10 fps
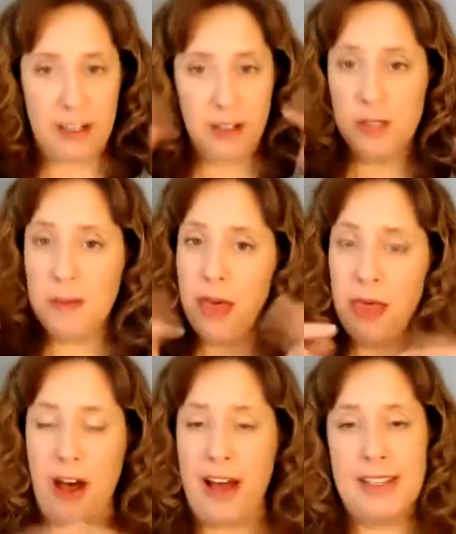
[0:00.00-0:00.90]
choose my
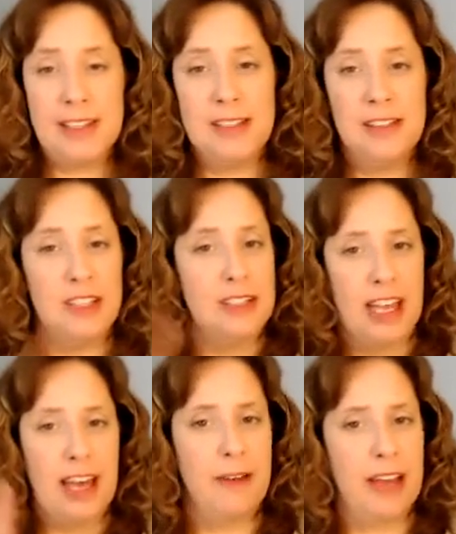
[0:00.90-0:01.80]
thoughts, just
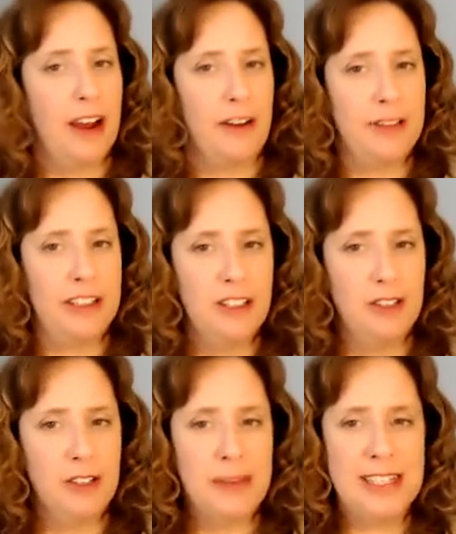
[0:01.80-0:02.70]
like I would carefully
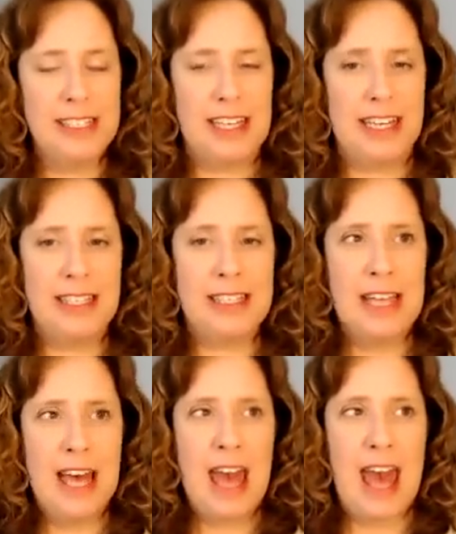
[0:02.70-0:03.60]
choose my seeds,
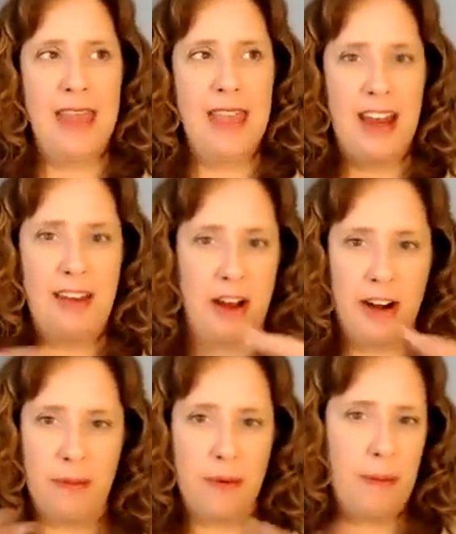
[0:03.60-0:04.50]
and then I've
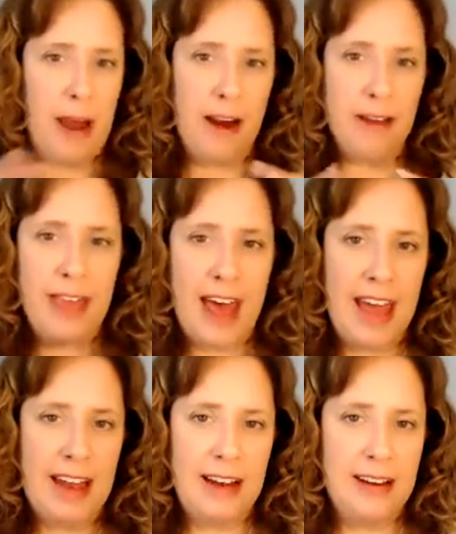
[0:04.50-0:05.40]
already prepared
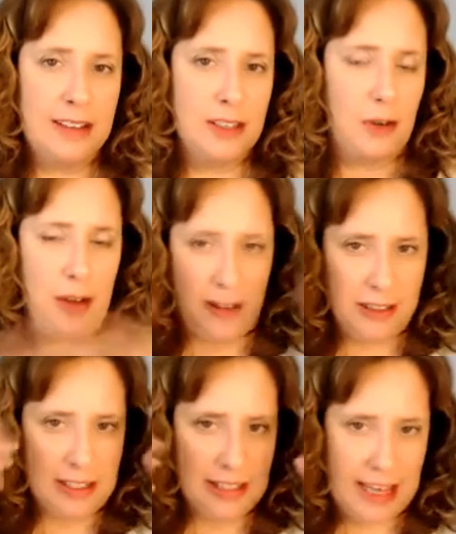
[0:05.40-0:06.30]
that soil,
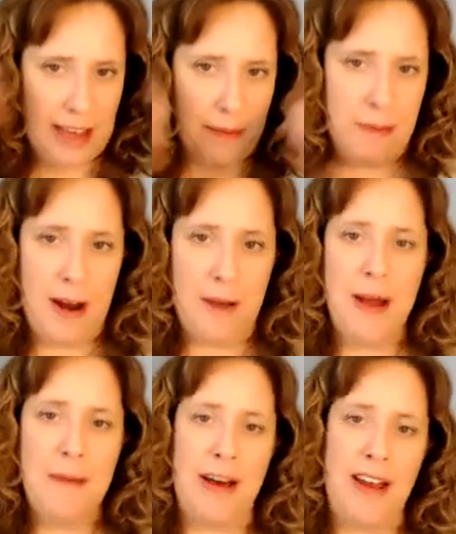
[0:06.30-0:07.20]
just like I prepare
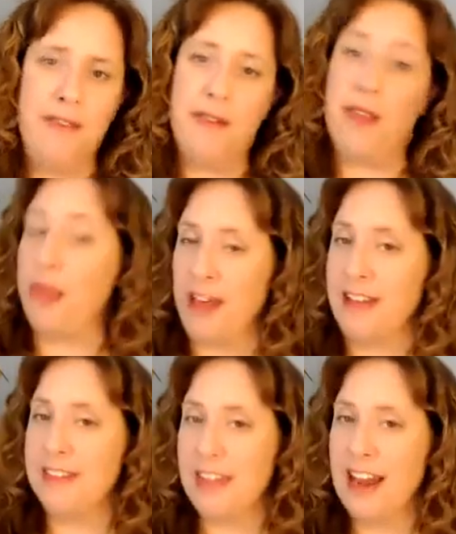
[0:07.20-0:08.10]
my mind for the
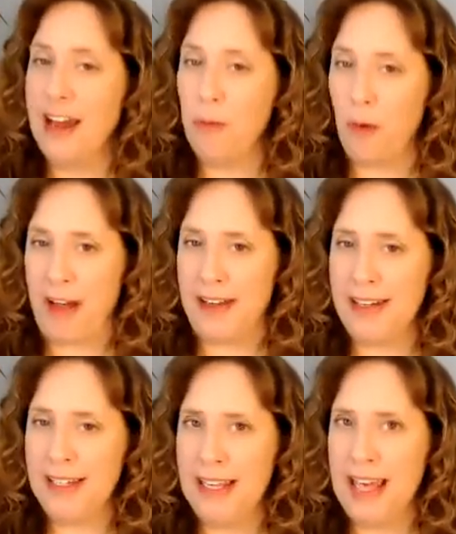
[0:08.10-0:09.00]
things that I
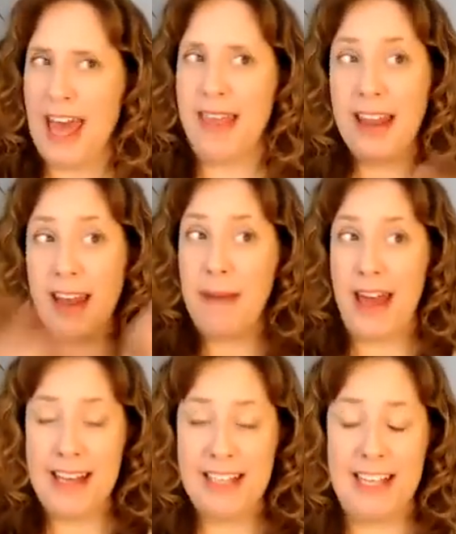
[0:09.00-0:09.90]
want, and then I
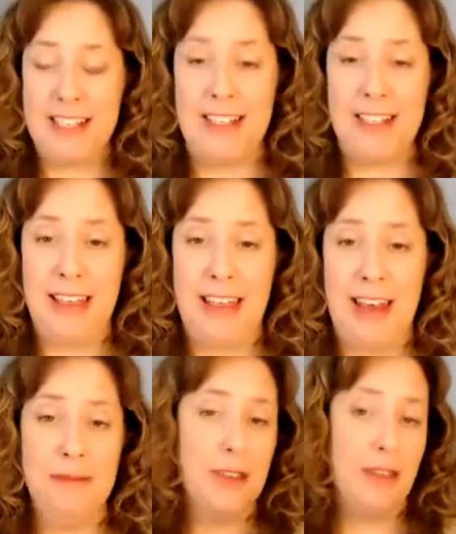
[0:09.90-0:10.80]
pay attention to
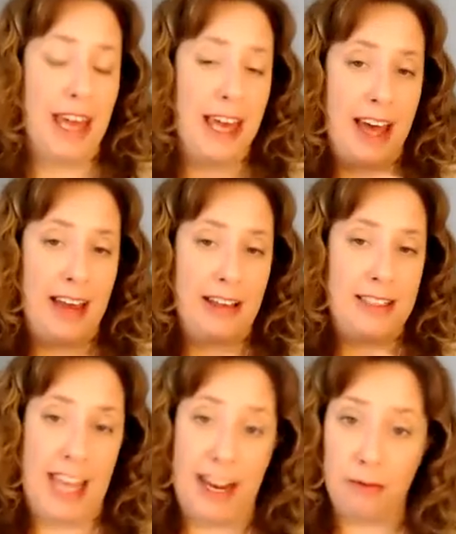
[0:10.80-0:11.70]
them so they kind of
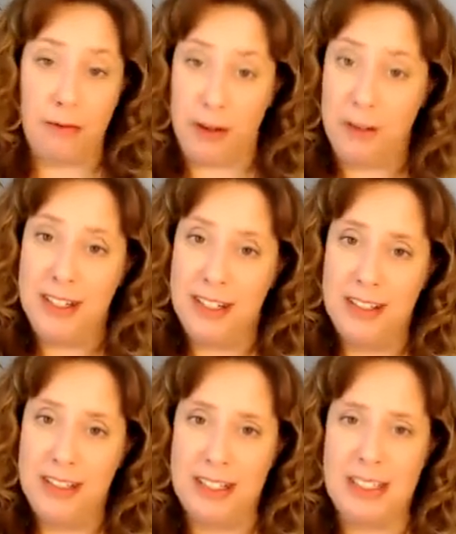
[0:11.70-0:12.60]
take root,
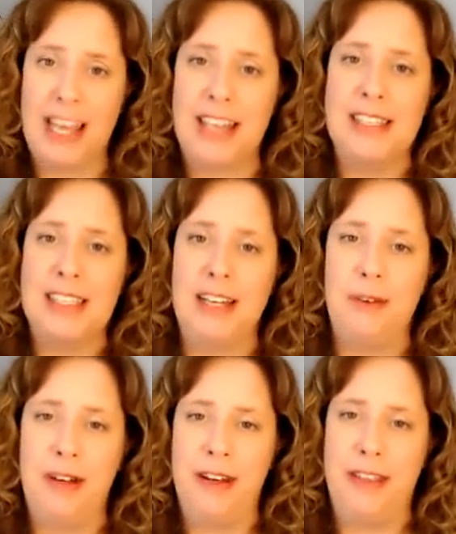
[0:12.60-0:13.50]
just like a
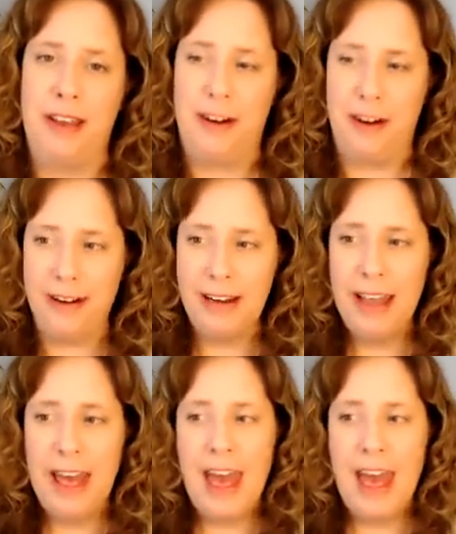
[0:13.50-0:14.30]
seed would in the garden.